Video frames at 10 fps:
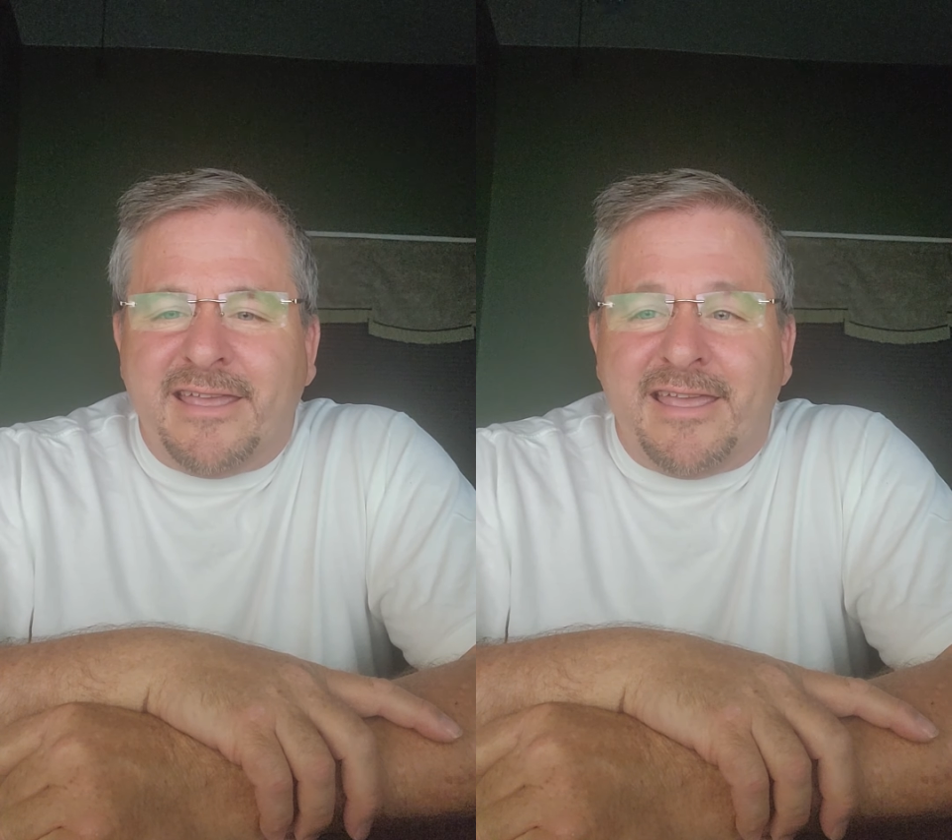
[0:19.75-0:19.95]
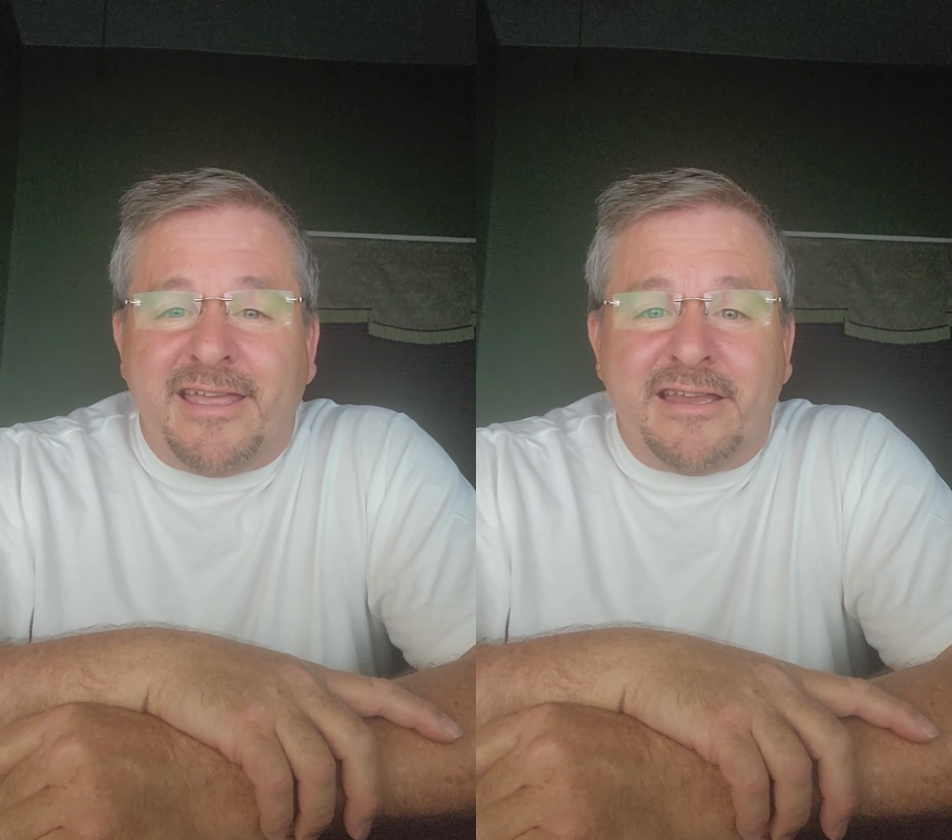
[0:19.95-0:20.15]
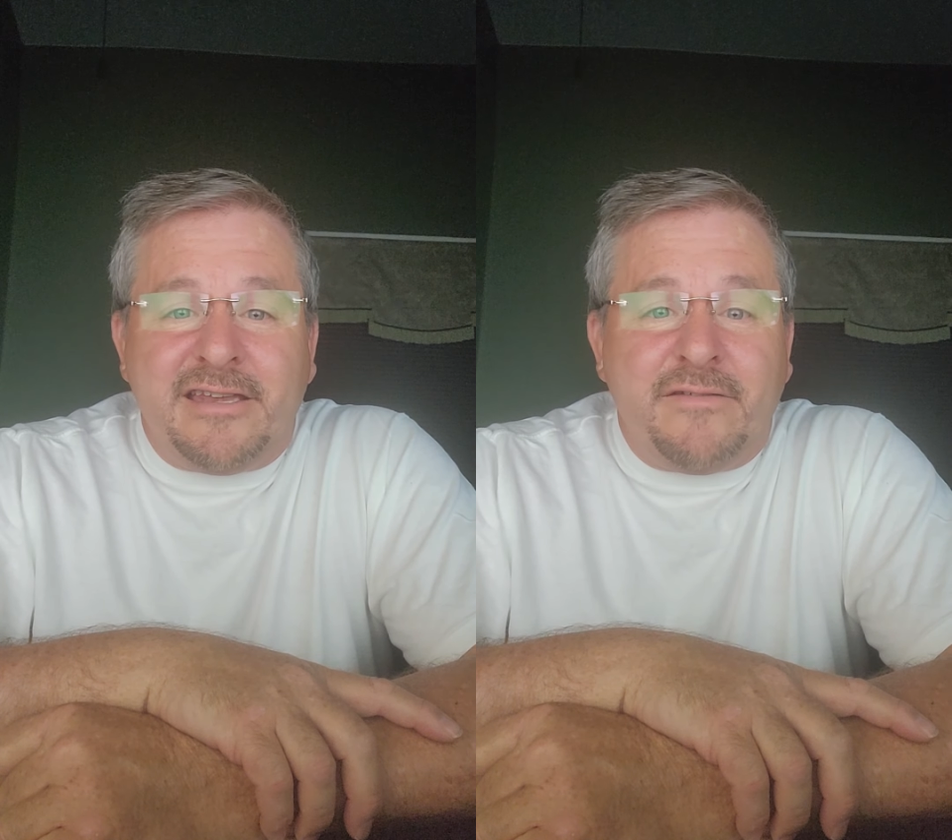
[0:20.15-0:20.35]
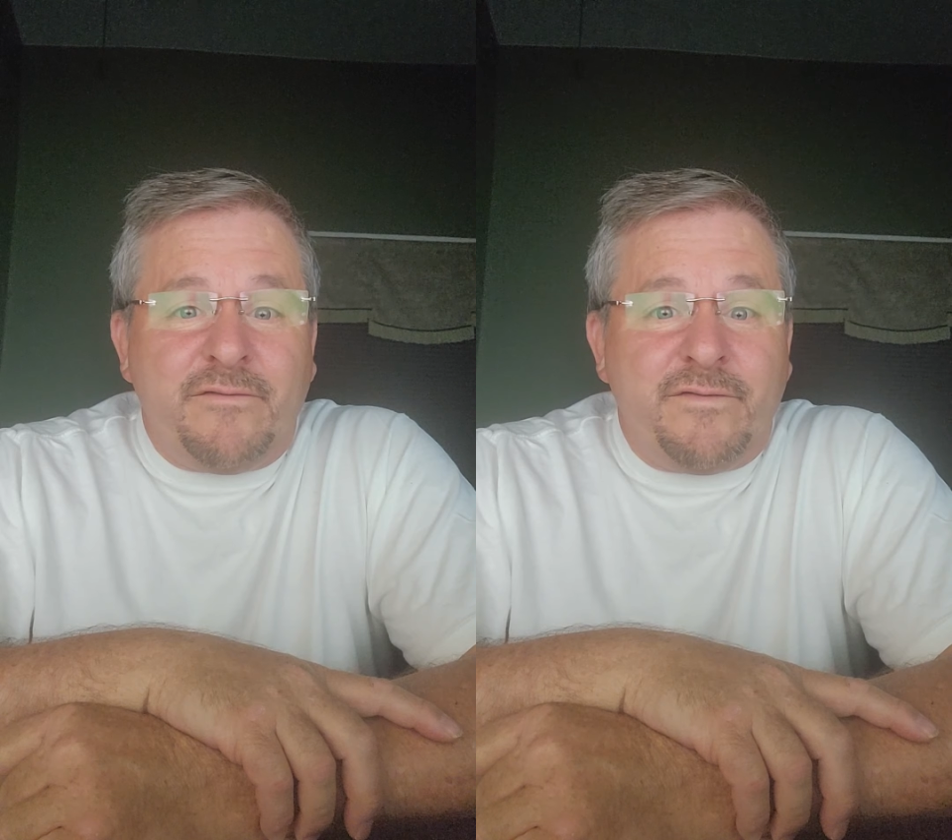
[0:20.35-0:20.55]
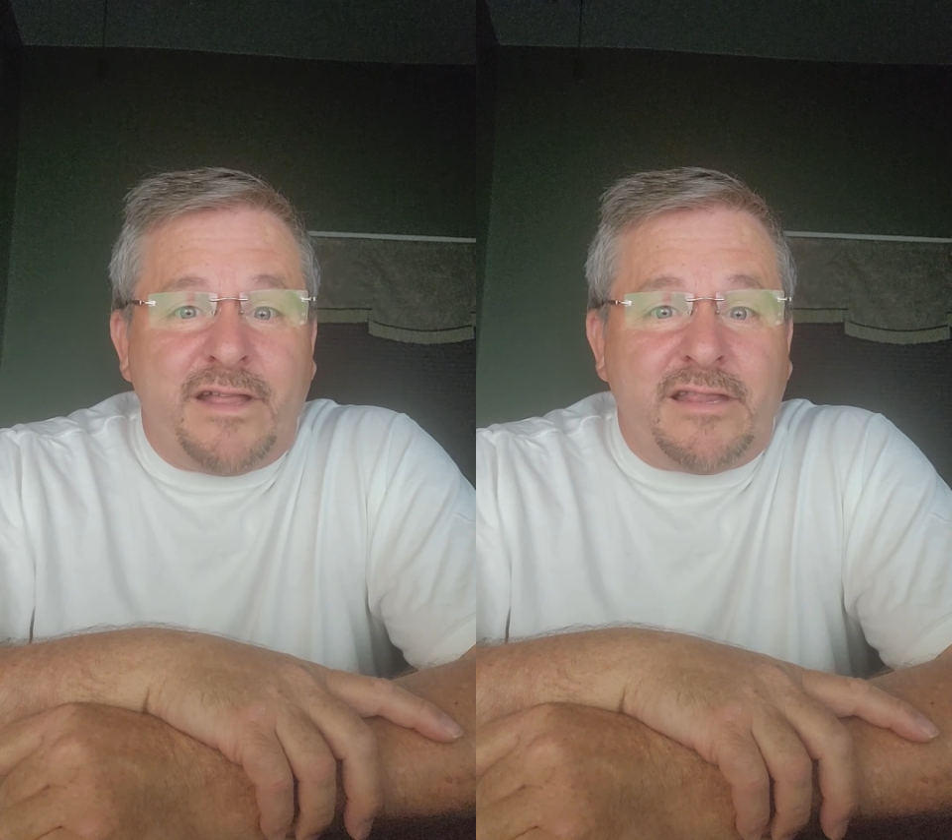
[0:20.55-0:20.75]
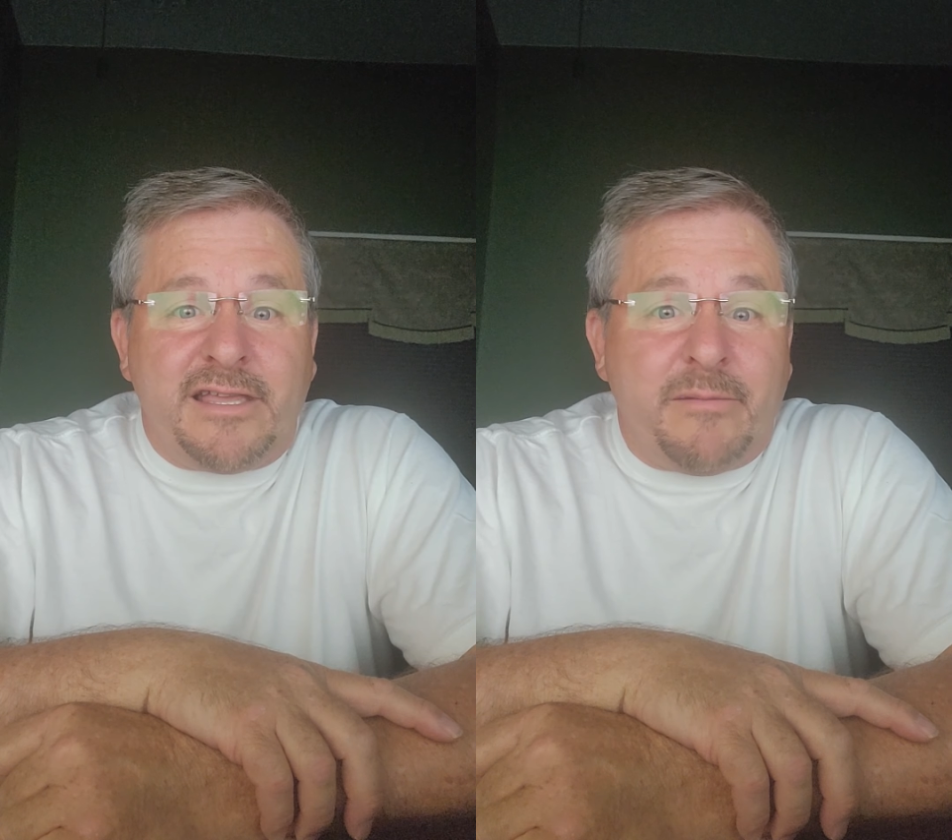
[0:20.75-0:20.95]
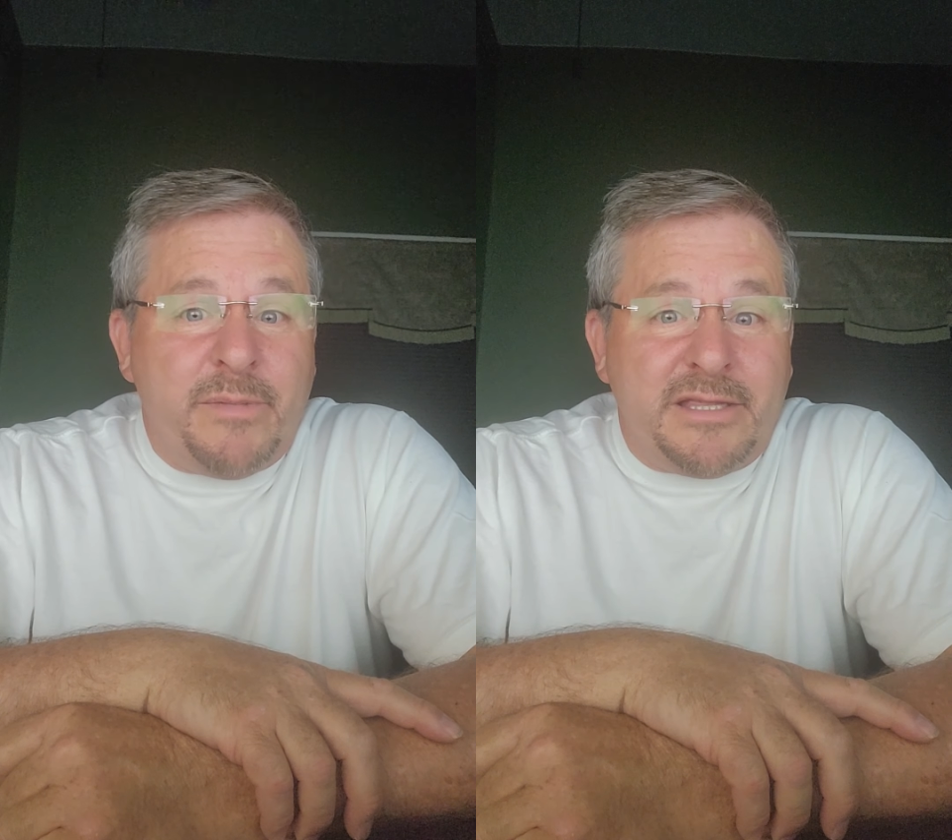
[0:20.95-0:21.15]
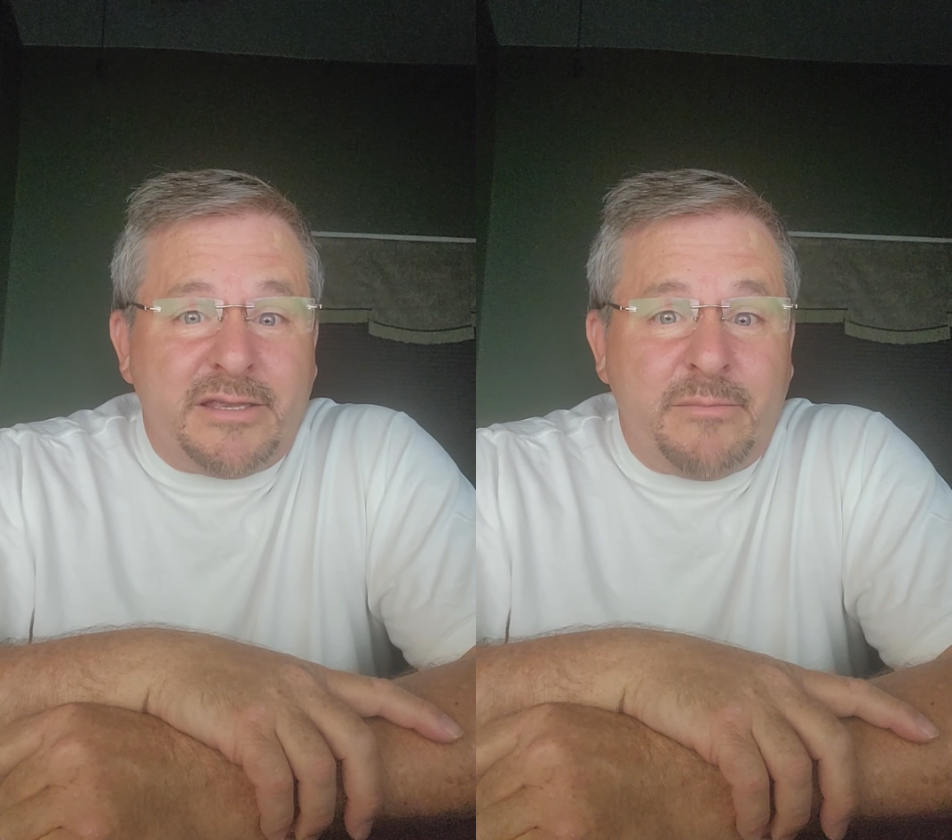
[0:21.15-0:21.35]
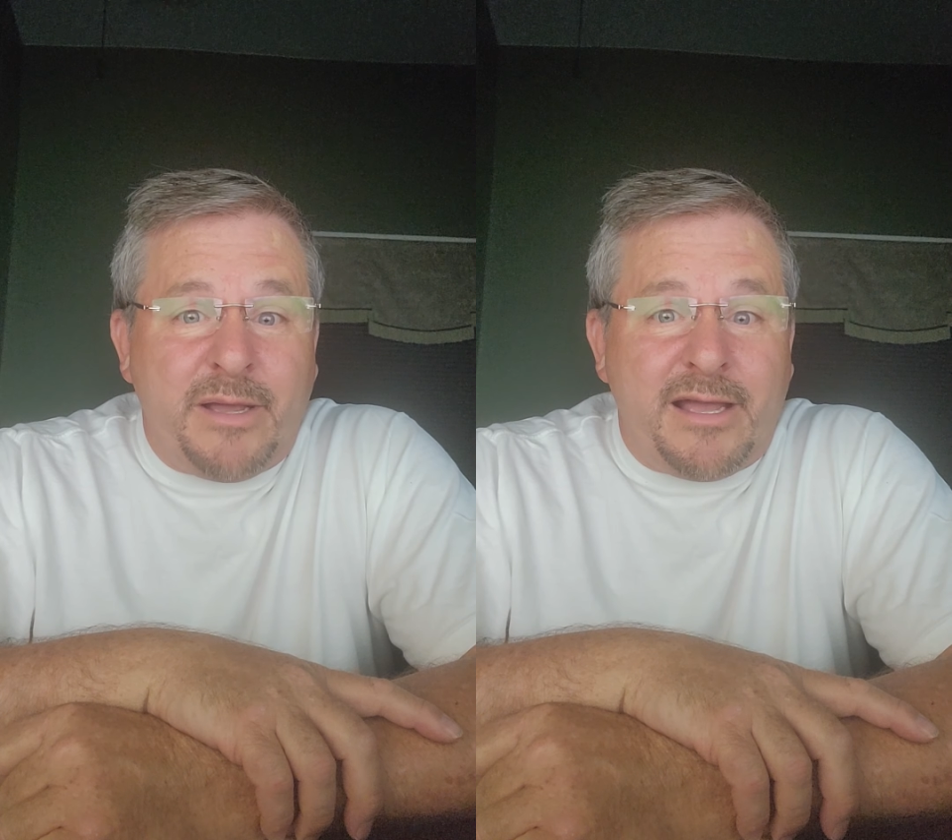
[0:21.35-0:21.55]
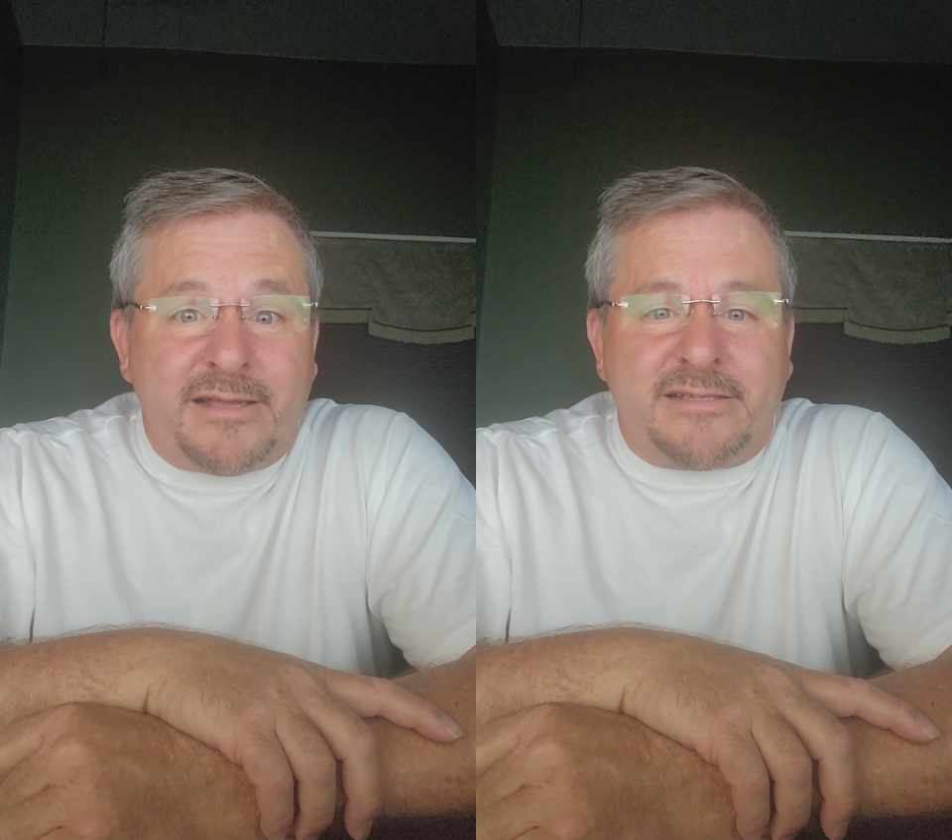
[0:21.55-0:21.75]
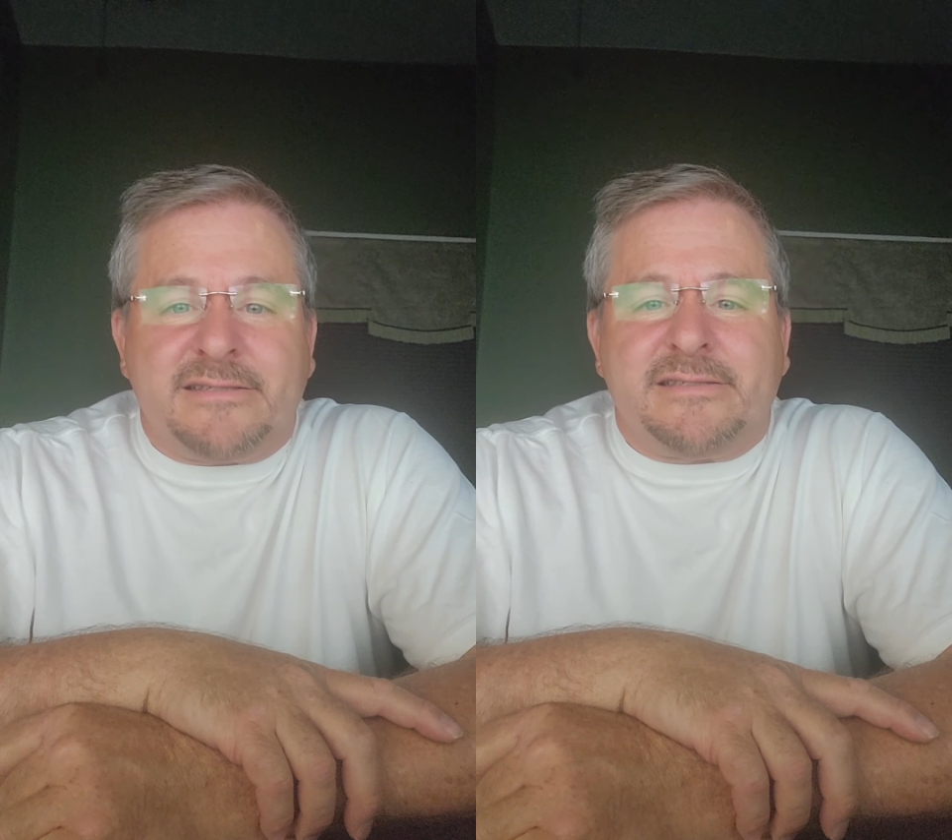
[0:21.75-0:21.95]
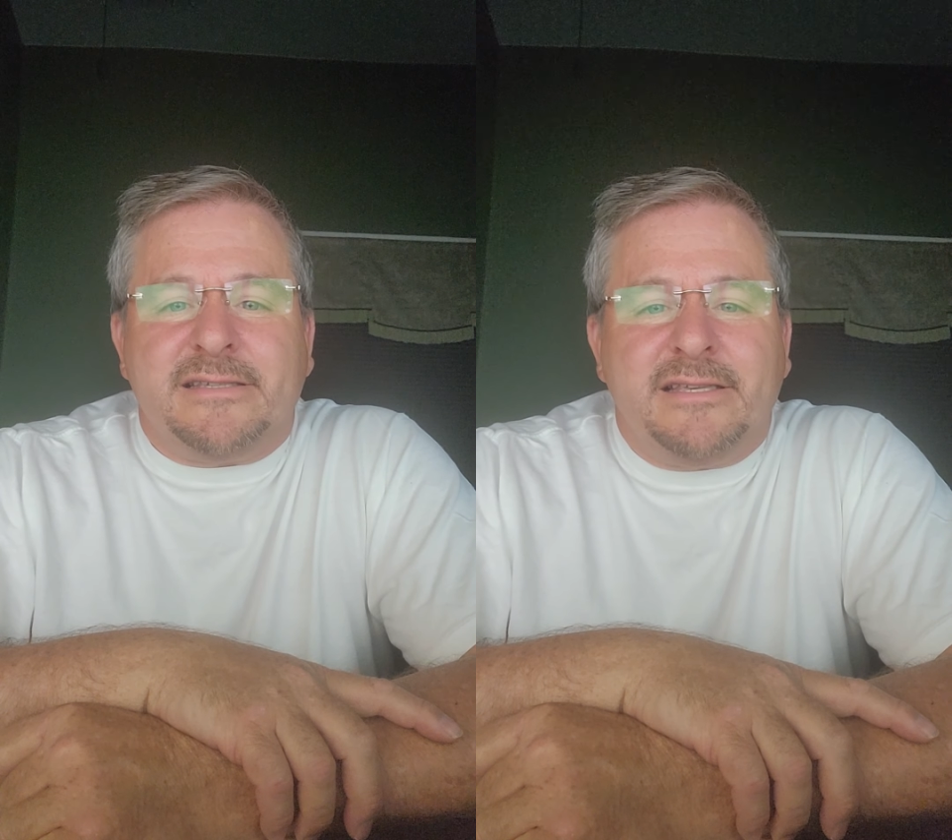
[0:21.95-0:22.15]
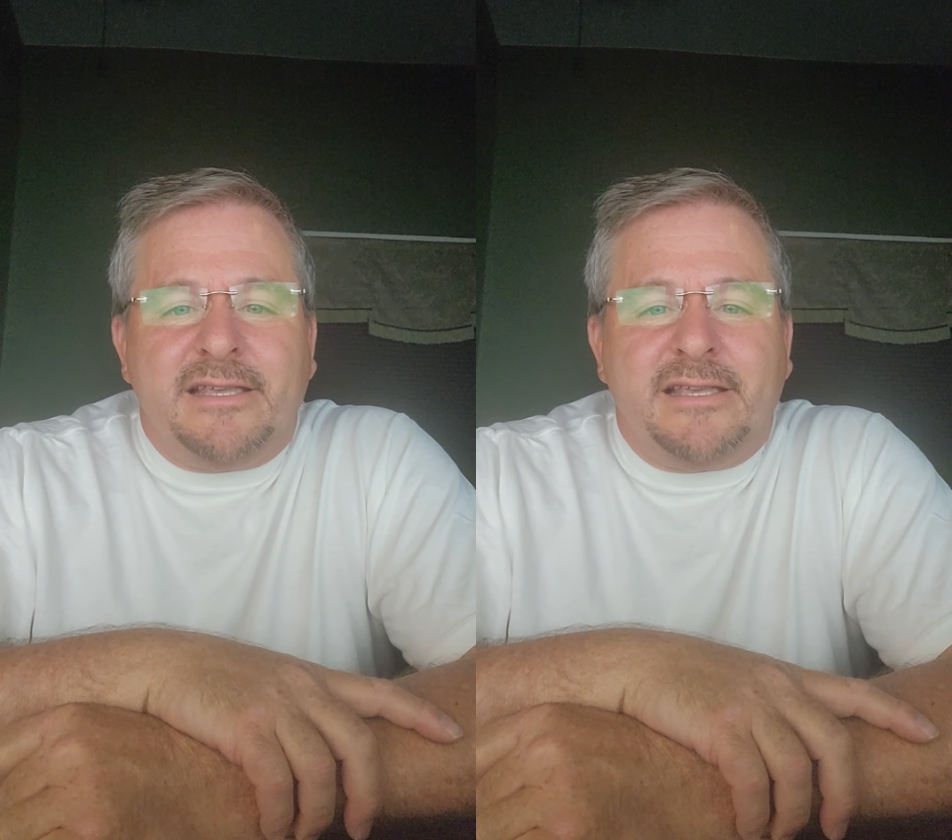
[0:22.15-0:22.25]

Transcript: and felt like a million bucks.